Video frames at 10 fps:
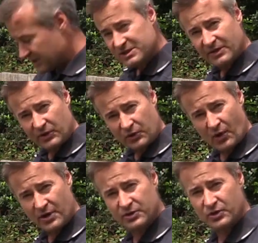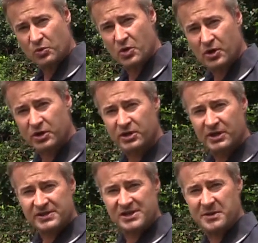Just let the grinder do the work
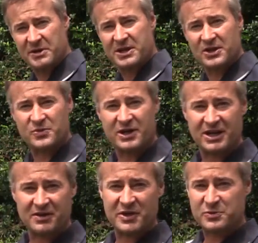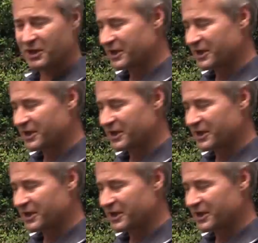and see how many cuts we get out of each